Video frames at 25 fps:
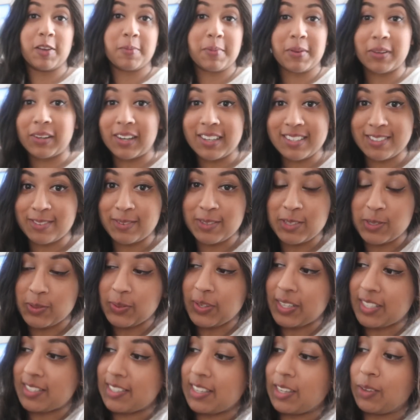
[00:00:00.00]
hope you guys are
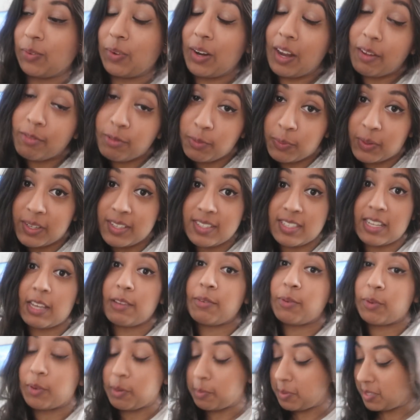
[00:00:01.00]
enjoying seeing your loved ones.
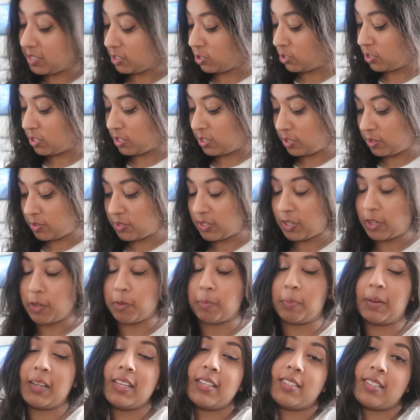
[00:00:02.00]
If you're in a position to do
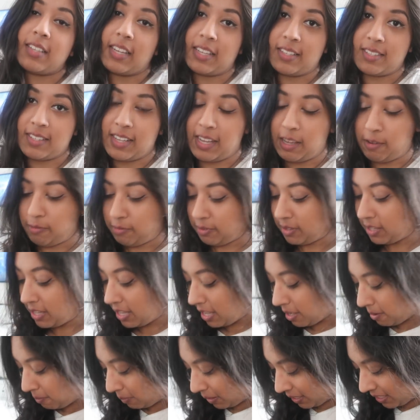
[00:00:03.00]
so, please stay safe.
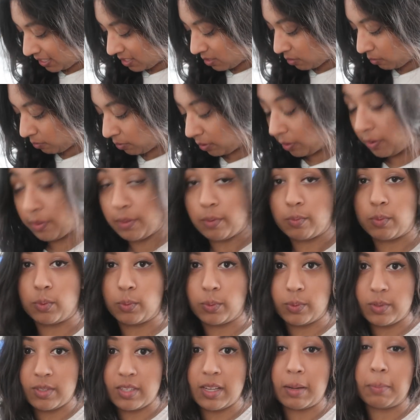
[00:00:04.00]
Please follow the
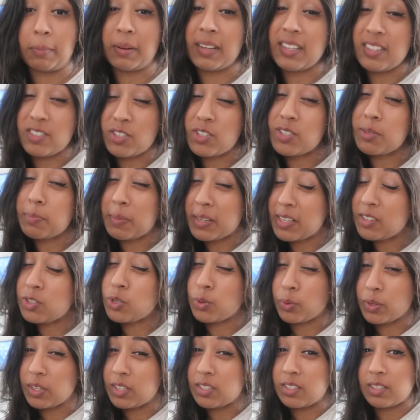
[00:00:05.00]
rules and please just make
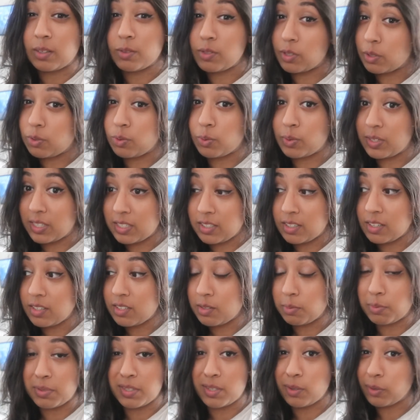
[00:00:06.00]
sure you still social
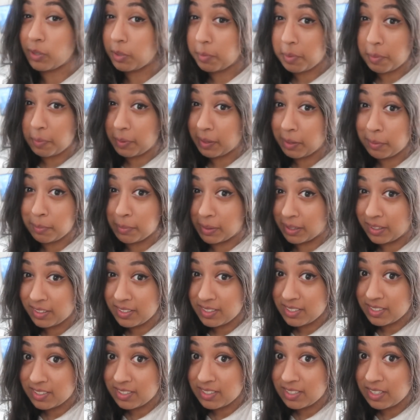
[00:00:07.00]
distance. We're still going to be bringing
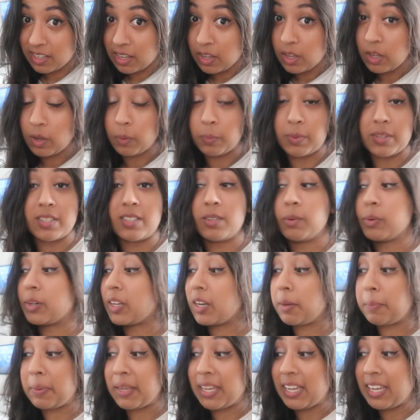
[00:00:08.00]
masks. We're still
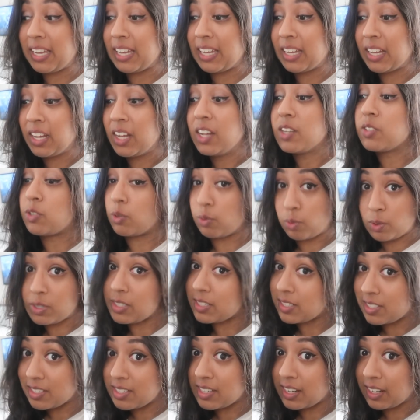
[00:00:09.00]
going to be social
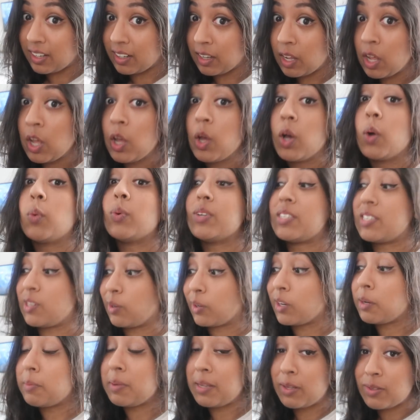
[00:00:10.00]
distancing. We're
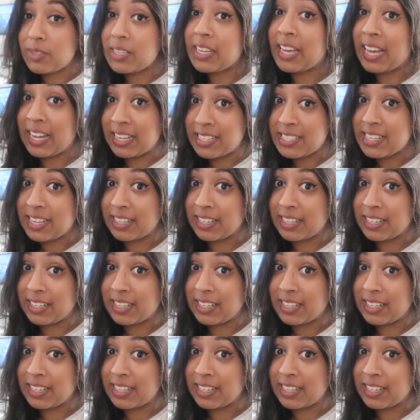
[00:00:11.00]
still going to be using hand